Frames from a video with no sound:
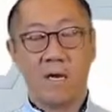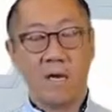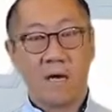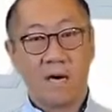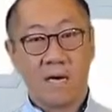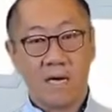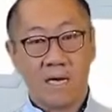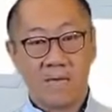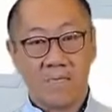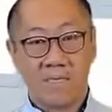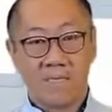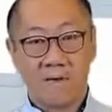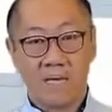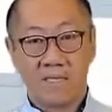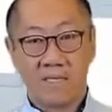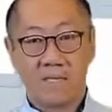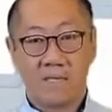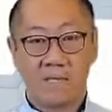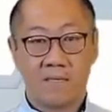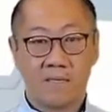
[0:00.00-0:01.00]

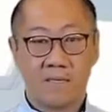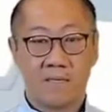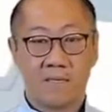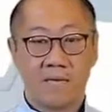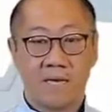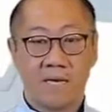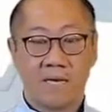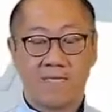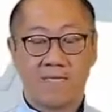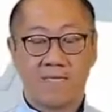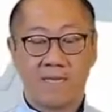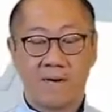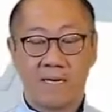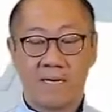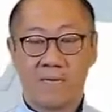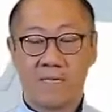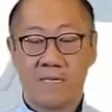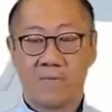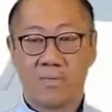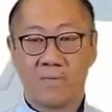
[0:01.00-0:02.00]
Investors and
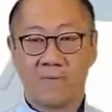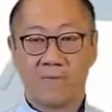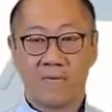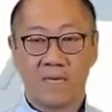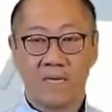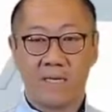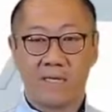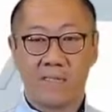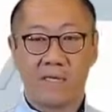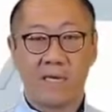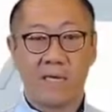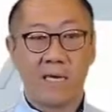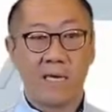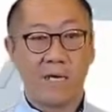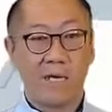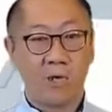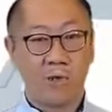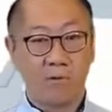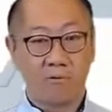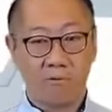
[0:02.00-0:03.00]
finance providers are
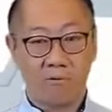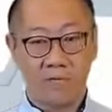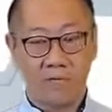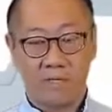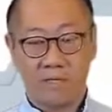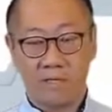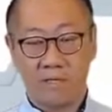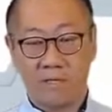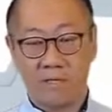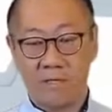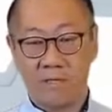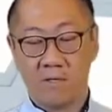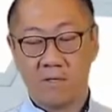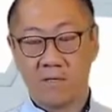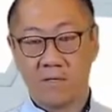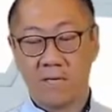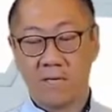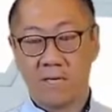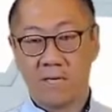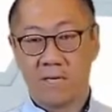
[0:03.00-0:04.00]
increasingly
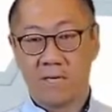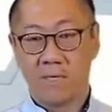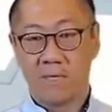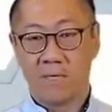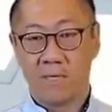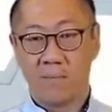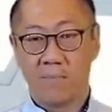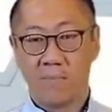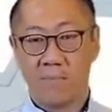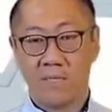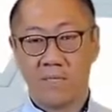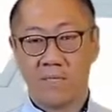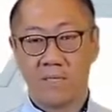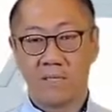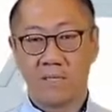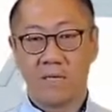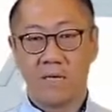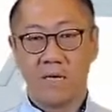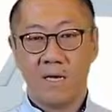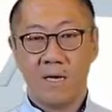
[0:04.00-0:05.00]
looking at
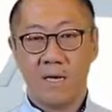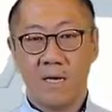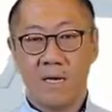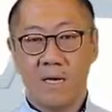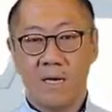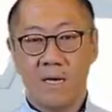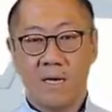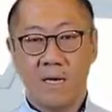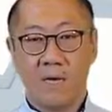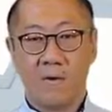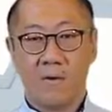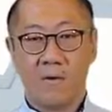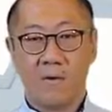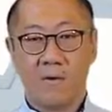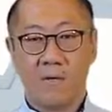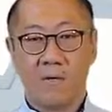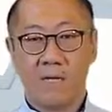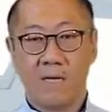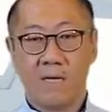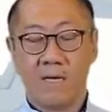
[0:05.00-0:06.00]
companies and how
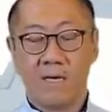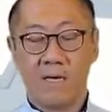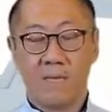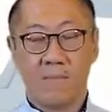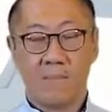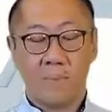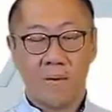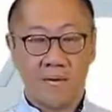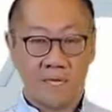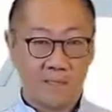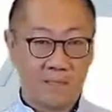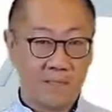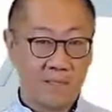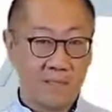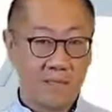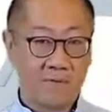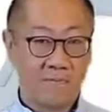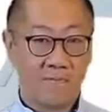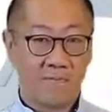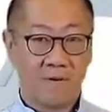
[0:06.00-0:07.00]
are they impacting
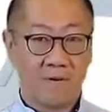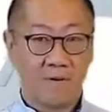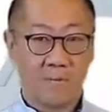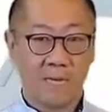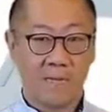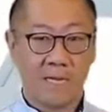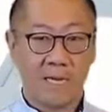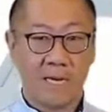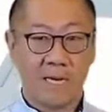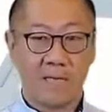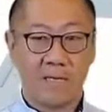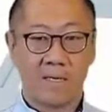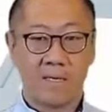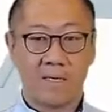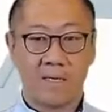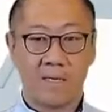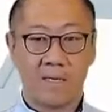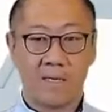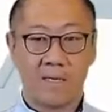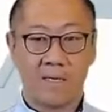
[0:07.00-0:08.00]
the environment
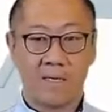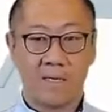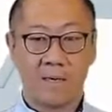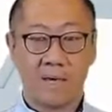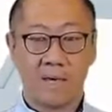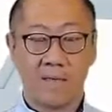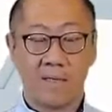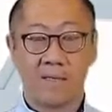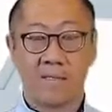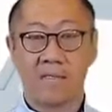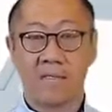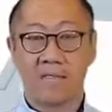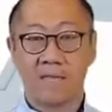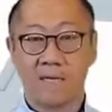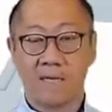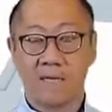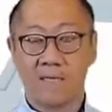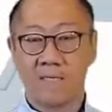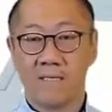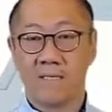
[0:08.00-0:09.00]
and the
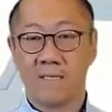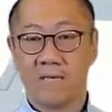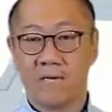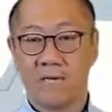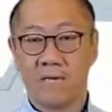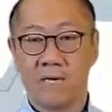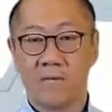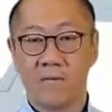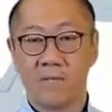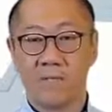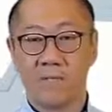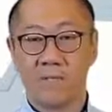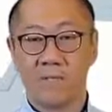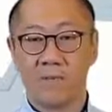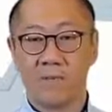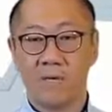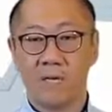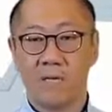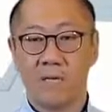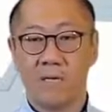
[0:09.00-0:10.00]
society around them
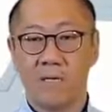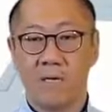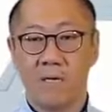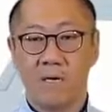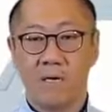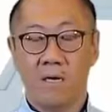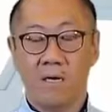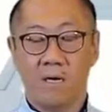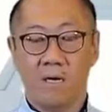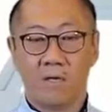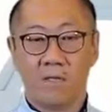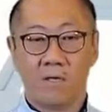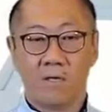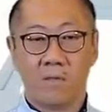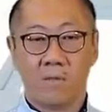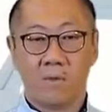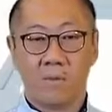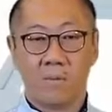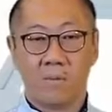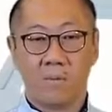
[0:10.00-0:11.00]
as well.
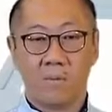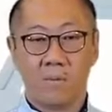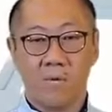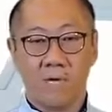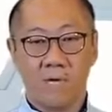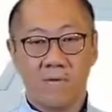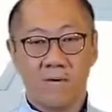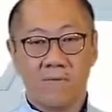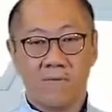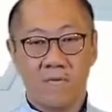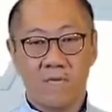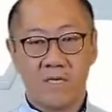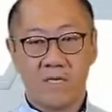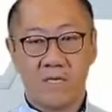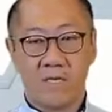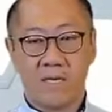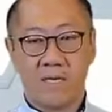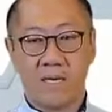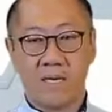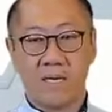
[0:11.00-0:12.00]
So
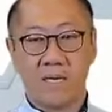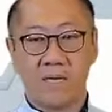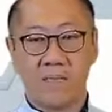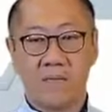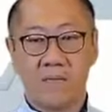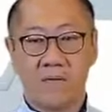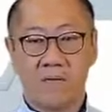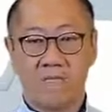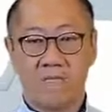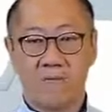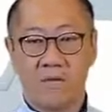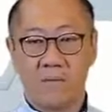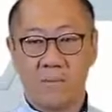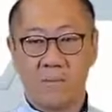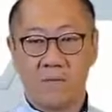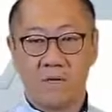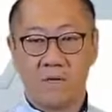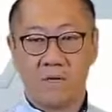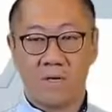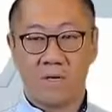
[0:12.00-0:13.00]
innovation can come in the
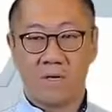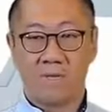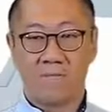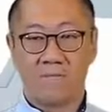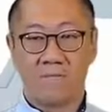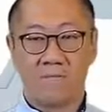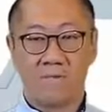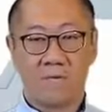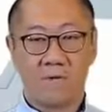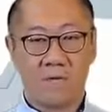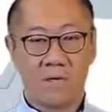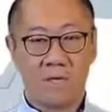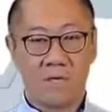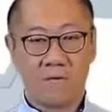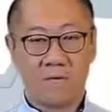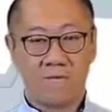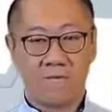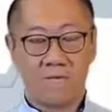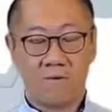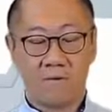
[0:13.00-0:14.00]
form of
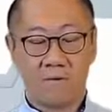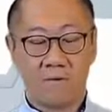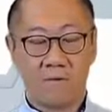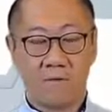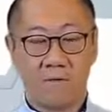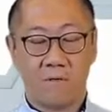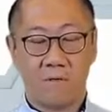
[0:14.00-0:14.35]
looking for